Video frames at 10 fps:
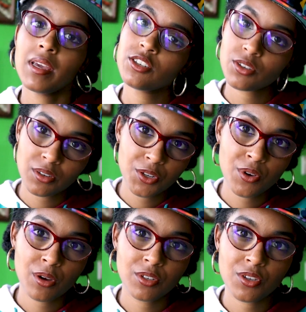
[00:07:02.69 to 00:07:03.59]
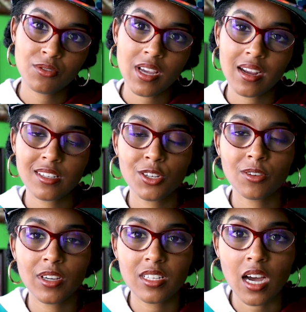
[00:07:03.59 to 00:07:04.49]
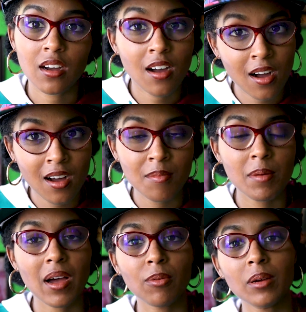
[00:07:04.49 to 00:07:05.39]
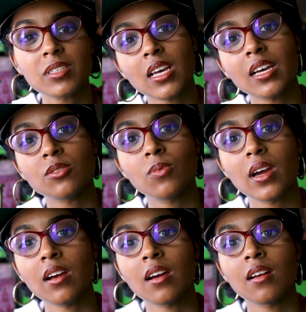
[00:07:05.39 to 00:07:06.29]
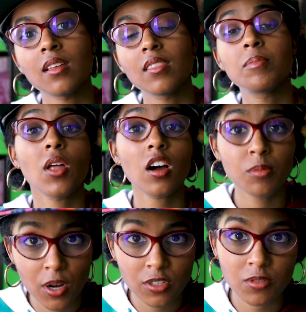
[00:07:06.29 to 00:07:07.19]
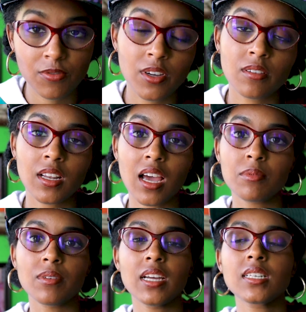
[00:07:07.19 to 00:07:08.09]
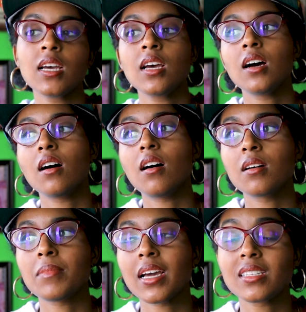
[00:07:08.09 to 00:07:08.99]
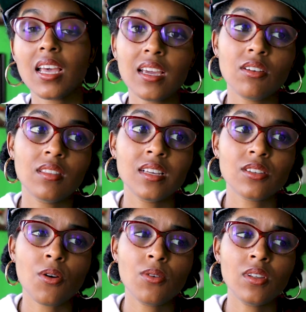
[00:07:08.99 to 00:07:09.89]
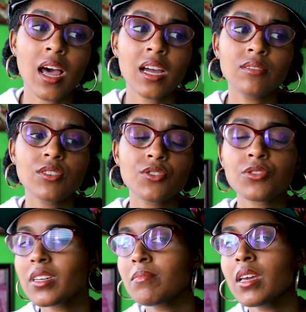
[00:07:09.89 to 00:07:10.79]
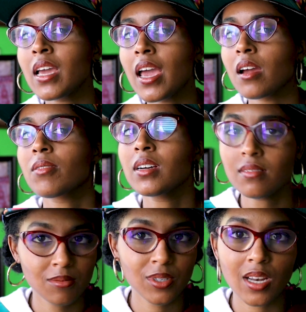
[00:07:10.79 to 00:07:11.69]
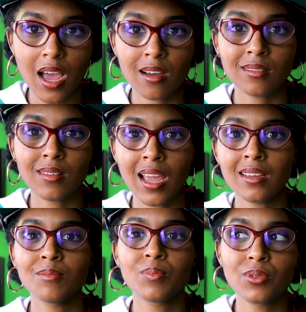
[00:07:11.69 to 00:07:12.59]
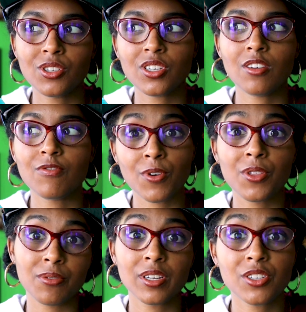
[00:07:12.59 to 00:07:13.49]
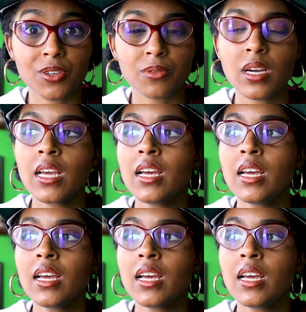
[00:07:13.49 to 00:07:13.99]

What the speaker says: Make sure you go to dagnyzenovia.com, my website, where the blog post will further elaborate on my take on this whole live streaming era we're now like pushing further into.